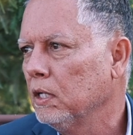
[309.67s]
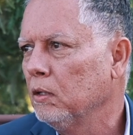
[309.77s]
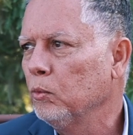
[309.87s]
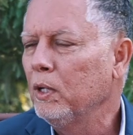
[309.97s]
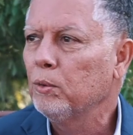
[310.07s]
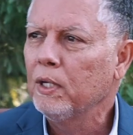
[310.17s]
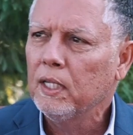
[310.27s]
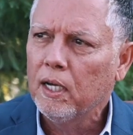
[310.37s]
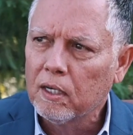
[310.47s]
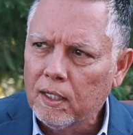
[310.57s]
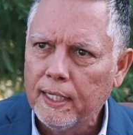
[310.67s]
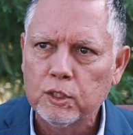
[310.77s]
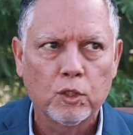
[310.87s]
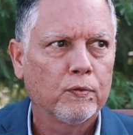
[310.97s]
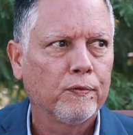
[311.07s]
And we really are
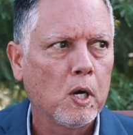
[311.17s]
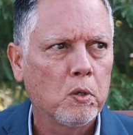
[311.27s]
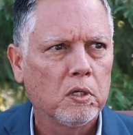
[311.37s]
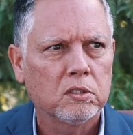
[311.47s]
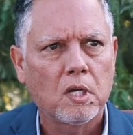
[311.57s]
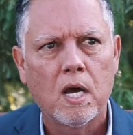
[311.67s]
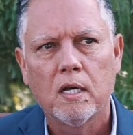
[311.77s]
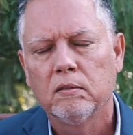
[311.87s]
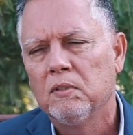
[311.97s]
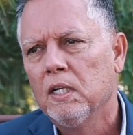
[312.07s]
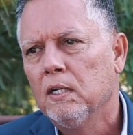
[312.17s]
laser focused on